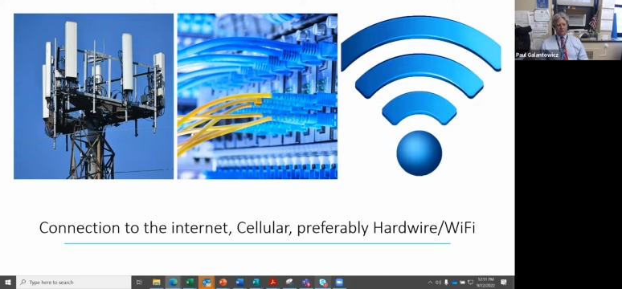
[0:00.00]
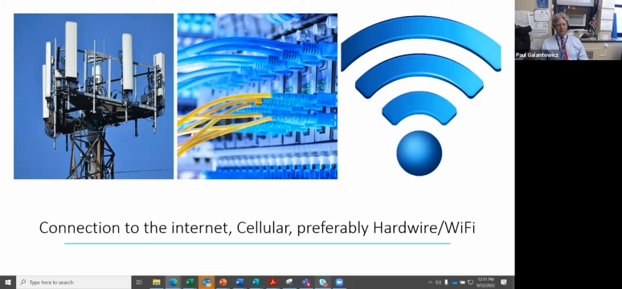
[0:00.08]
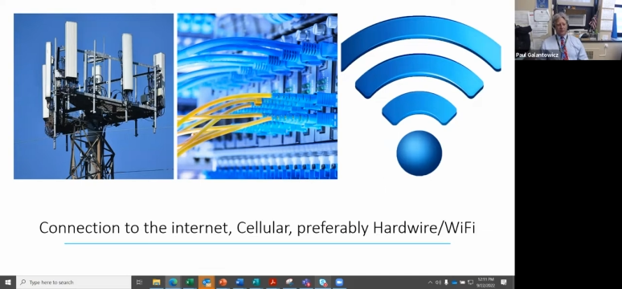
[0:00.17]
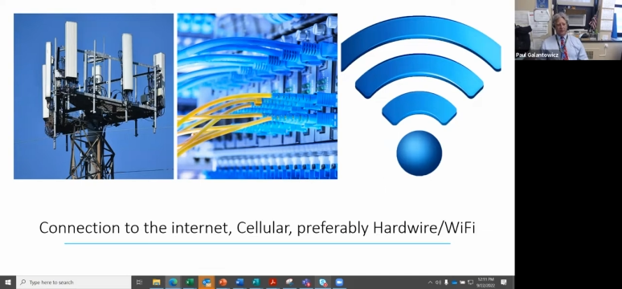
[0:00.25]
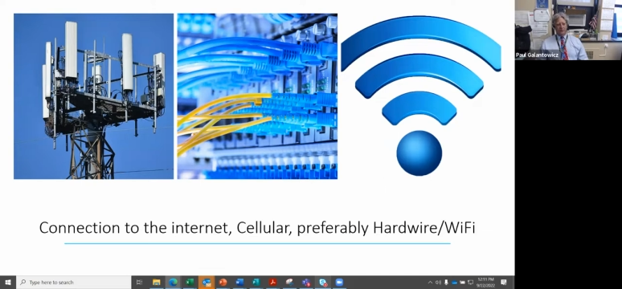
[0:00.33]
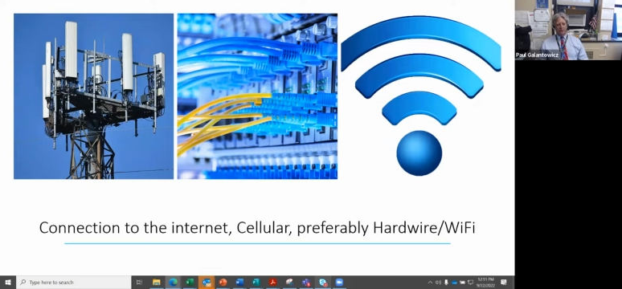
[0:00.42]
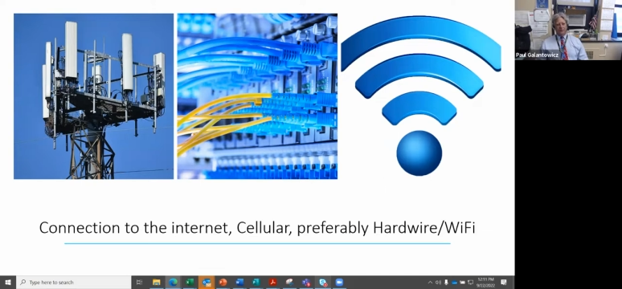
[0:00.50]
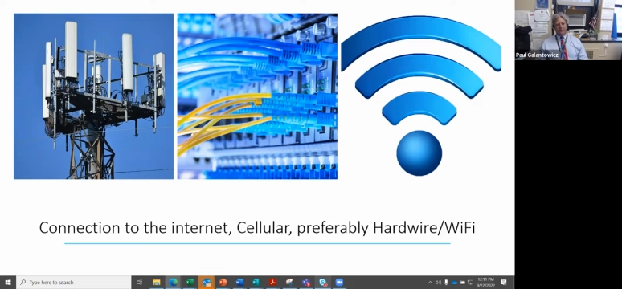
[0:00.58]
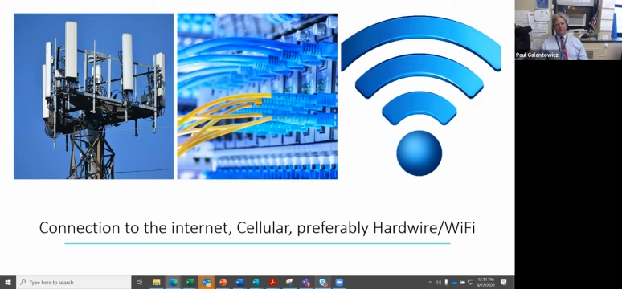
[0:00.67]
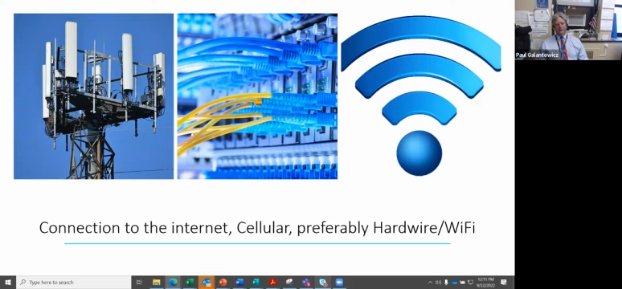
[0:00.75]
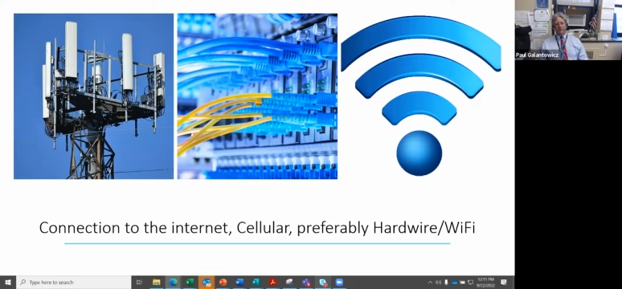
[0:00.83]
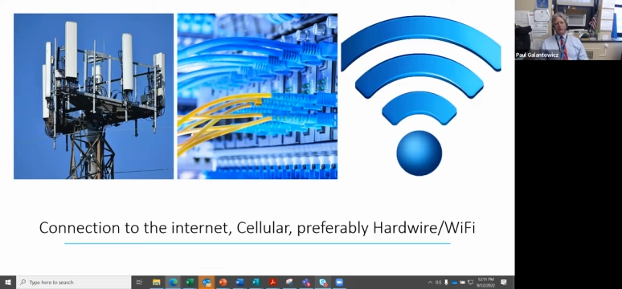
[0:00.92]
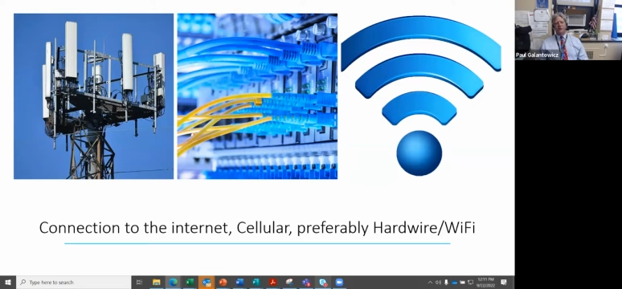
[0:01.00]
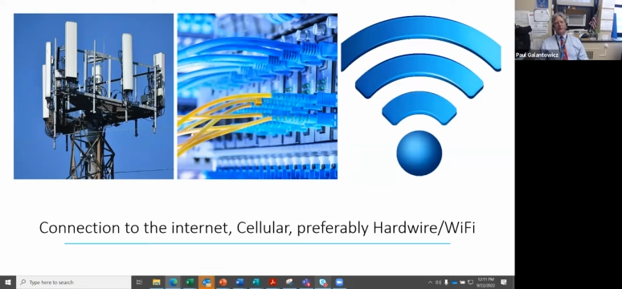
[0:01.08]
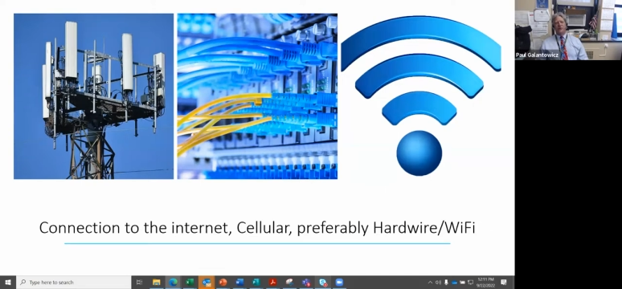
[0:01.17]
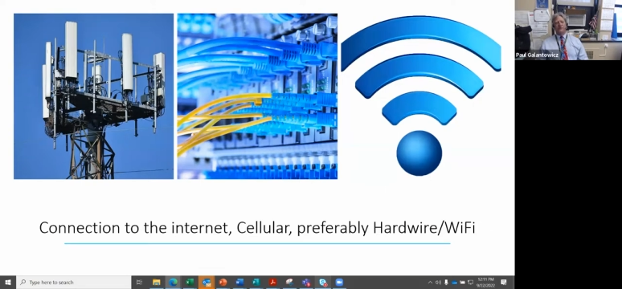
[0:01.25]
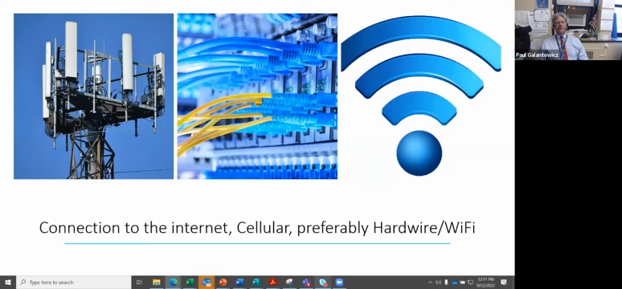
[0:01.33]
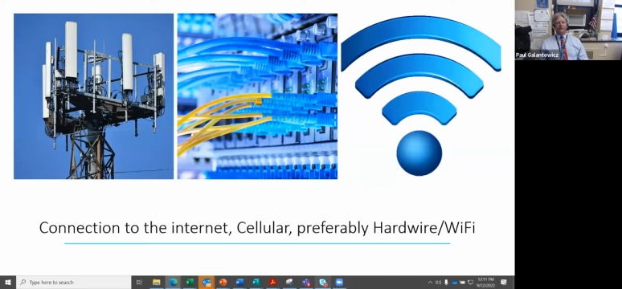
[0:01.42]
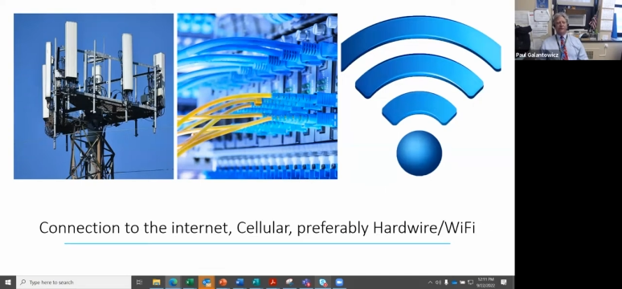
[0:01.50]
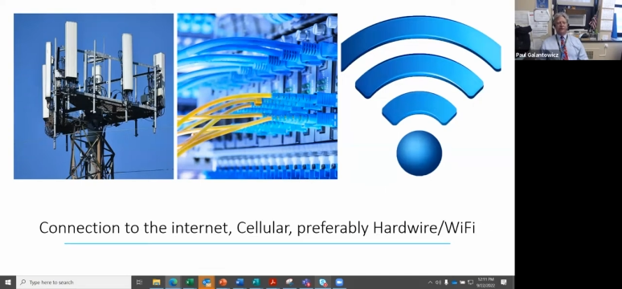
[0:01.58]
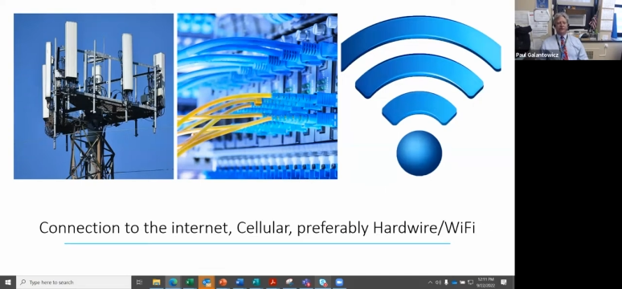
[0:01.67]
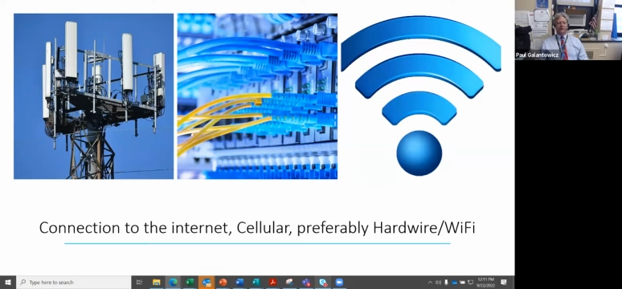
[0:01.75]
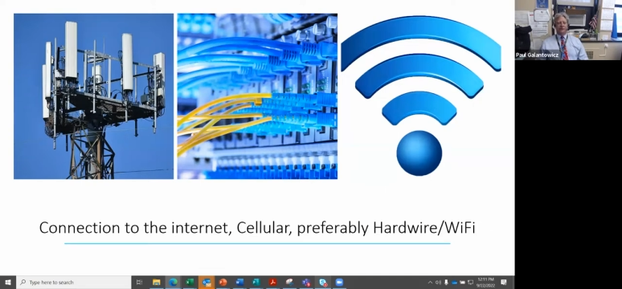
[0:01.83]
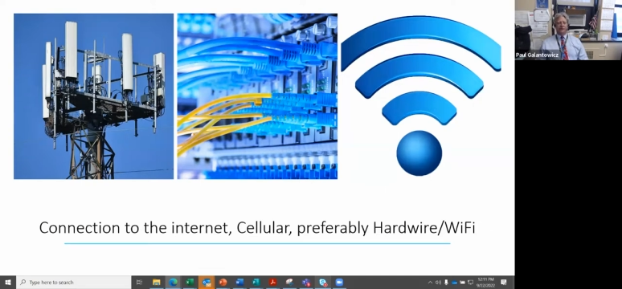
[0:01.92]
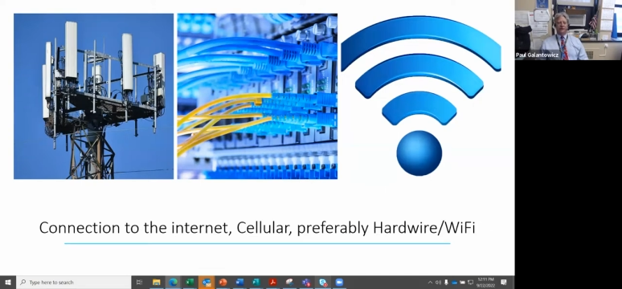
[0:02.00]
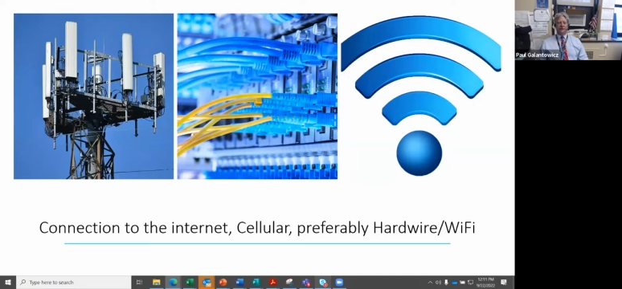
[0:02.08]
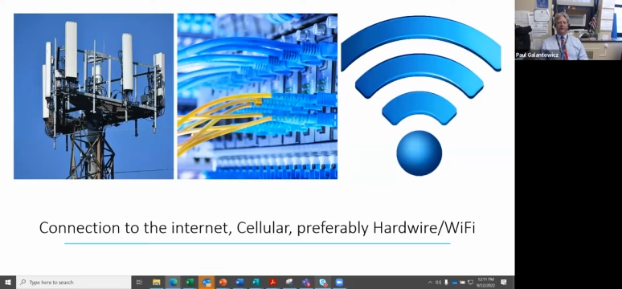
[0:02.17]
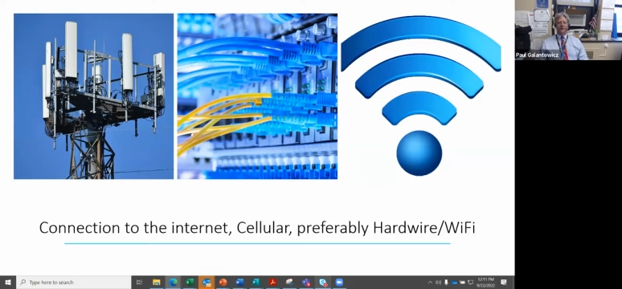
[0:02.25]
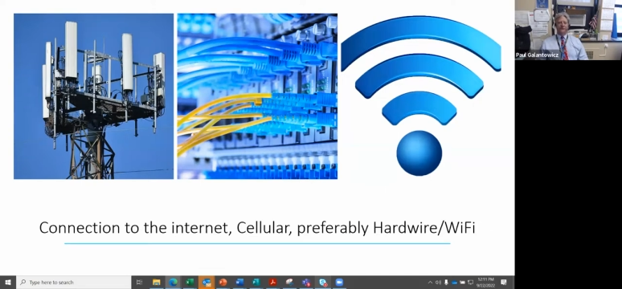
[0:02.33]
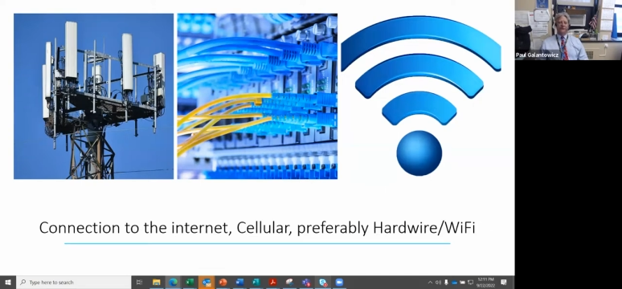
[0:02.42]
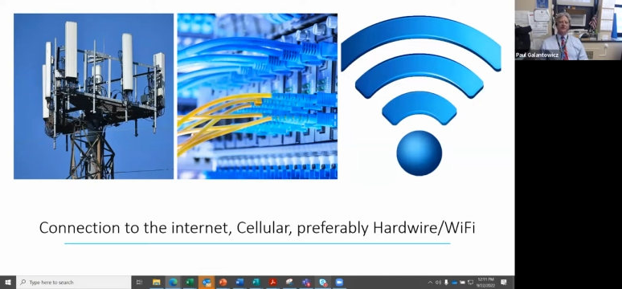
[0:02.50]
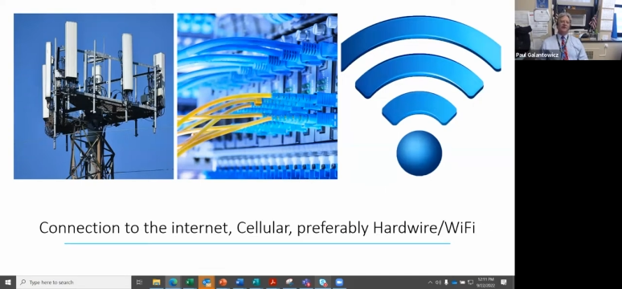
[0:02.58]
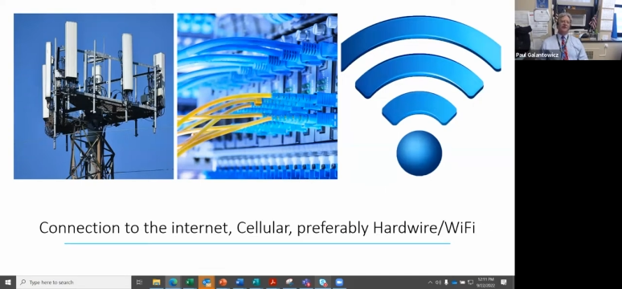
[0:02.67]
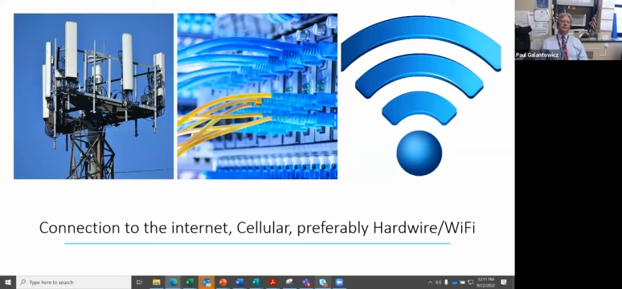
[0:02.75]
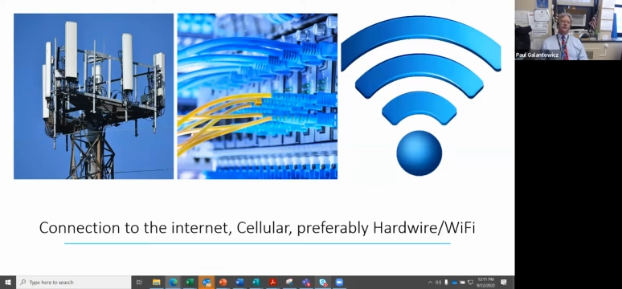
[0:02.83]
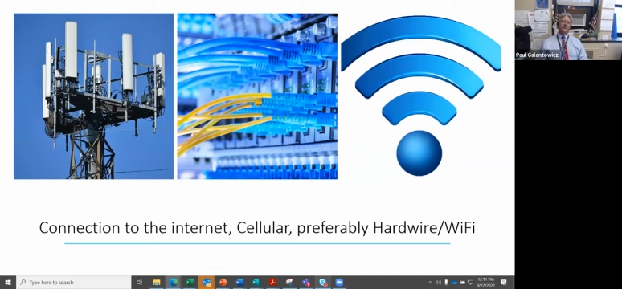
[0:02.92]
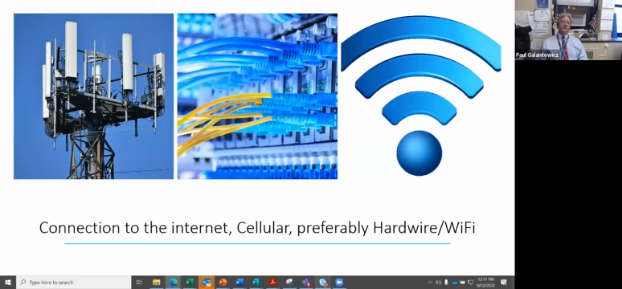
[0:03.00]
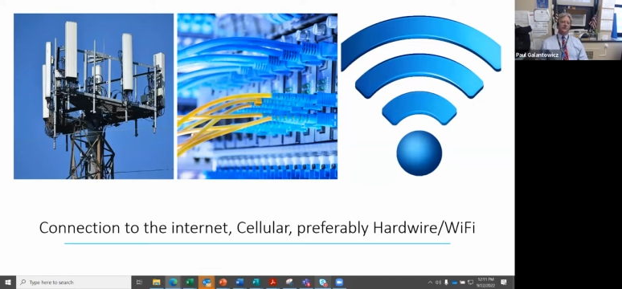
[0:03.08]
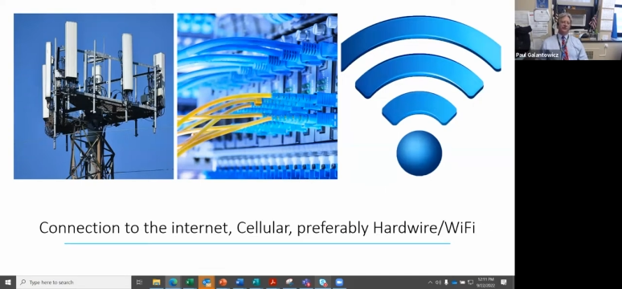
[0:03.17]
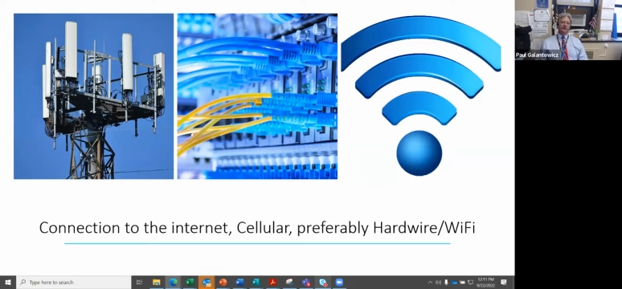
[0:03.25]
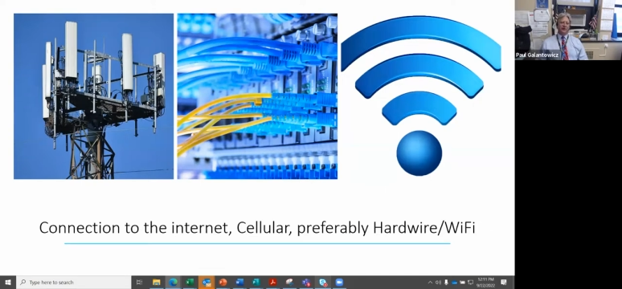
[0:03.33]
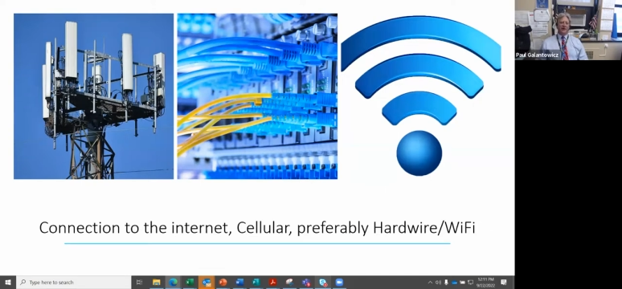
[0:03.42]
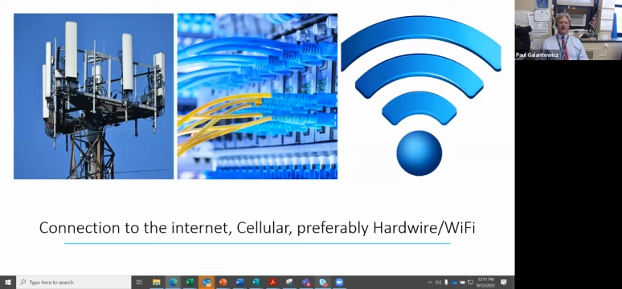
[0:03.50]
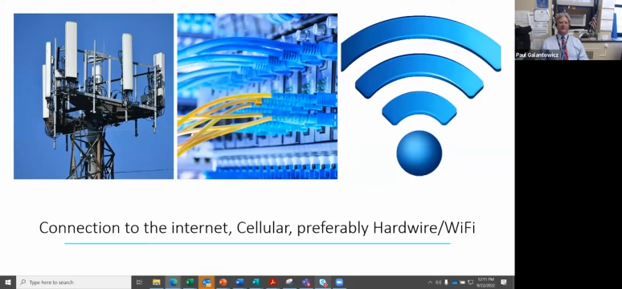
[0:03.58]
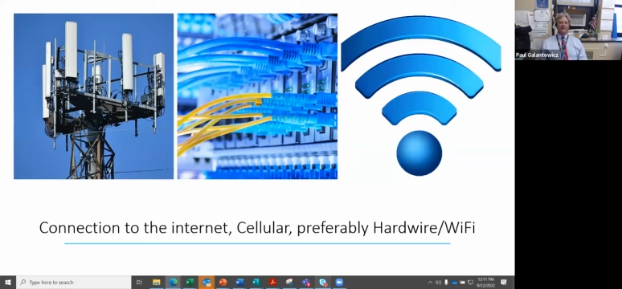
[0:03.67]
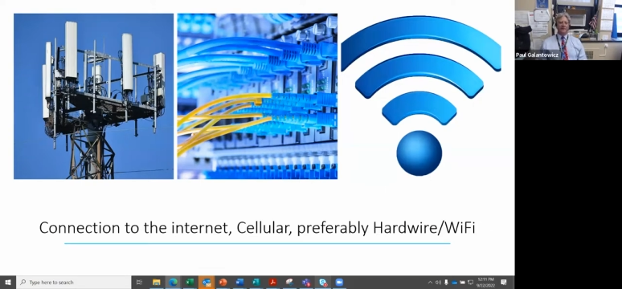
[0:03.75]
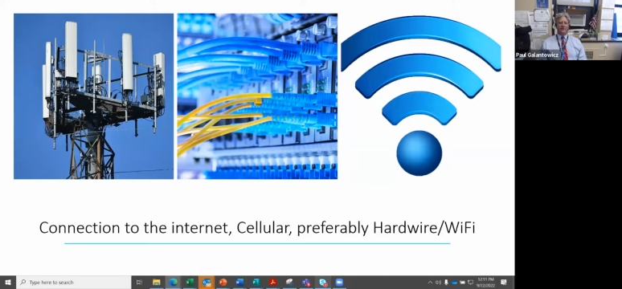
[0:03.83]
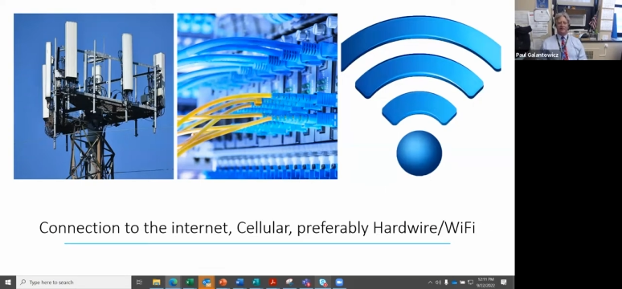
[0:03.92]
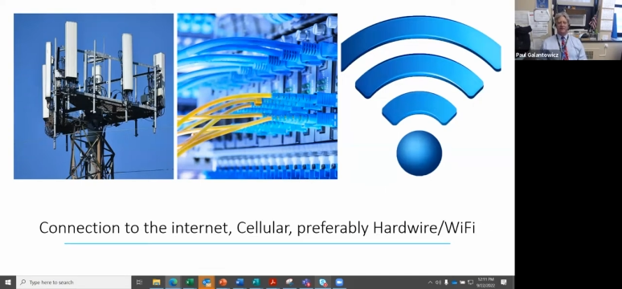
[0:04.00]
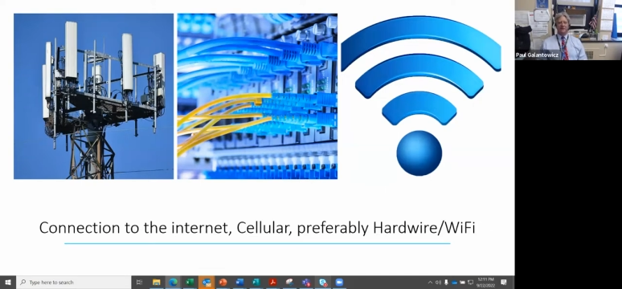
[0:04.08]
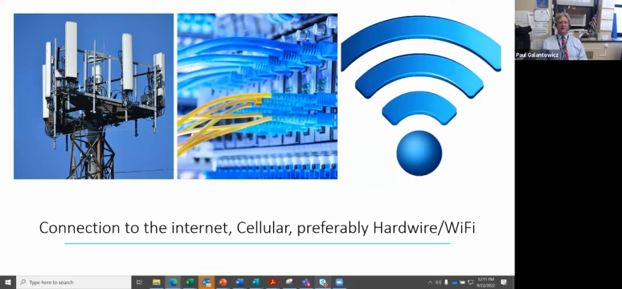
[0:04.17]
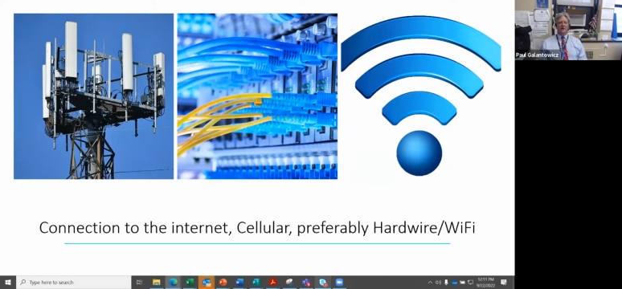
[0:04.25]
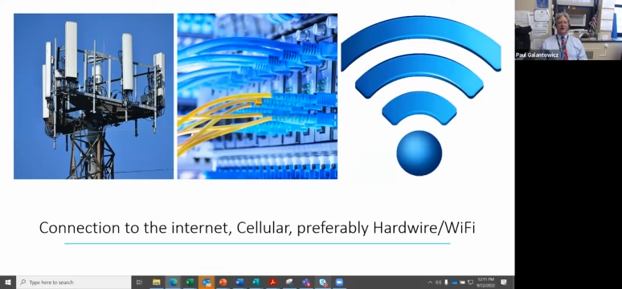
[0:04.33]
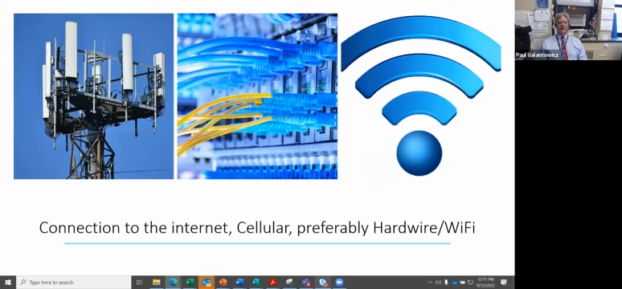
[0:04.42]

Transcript: (no speaker visible)